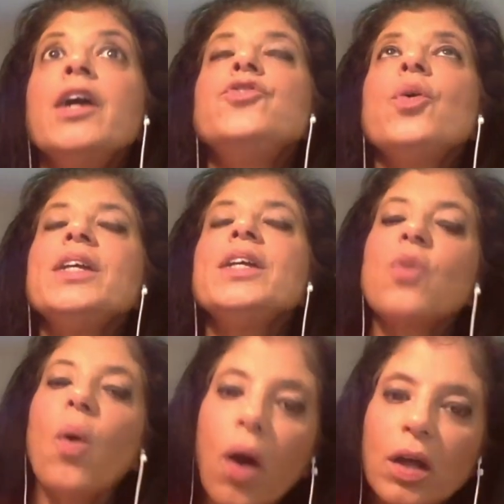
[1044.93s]
So it's
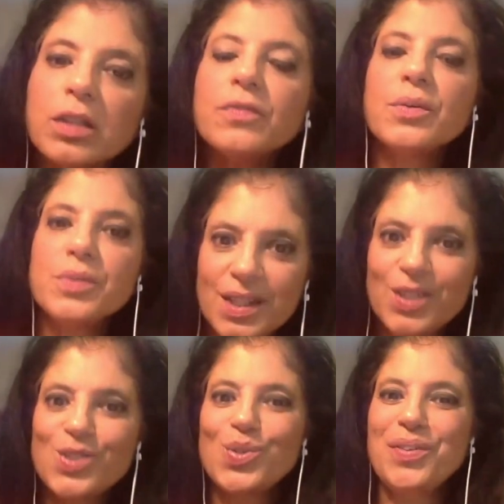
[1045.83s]
all of those
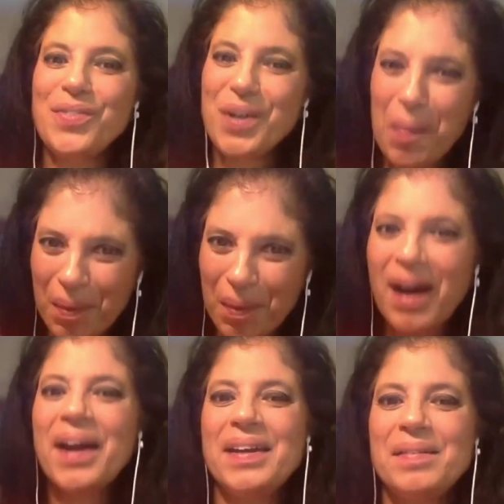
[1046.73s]
things sort of
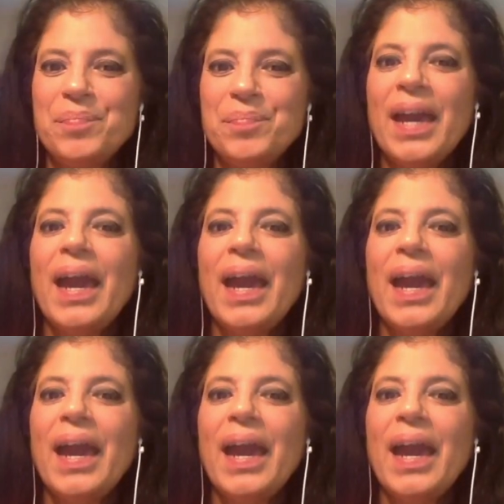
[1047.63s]
combine,